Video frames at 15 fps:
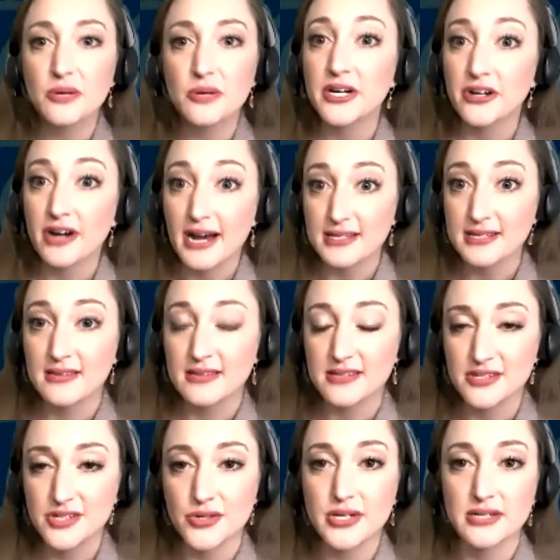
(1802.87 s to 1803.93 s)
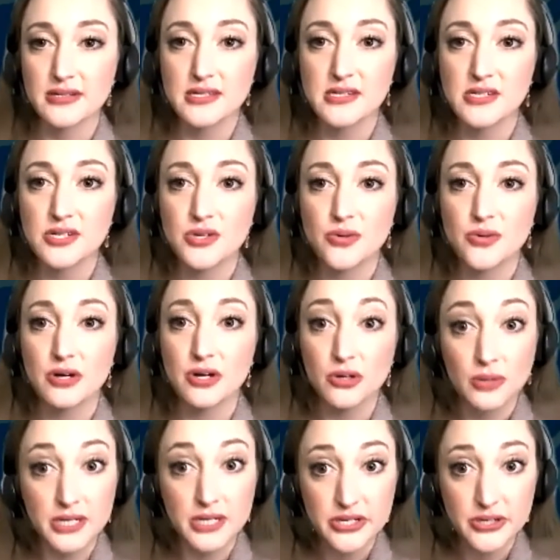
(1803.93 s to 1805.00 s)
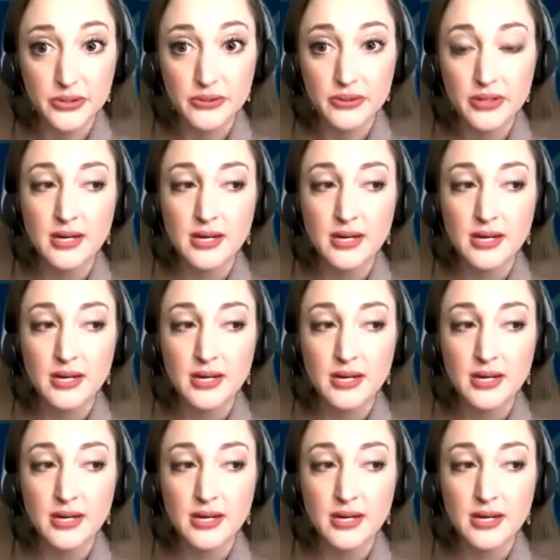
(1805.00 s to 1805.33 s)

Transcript: what you're asking the students to agree to.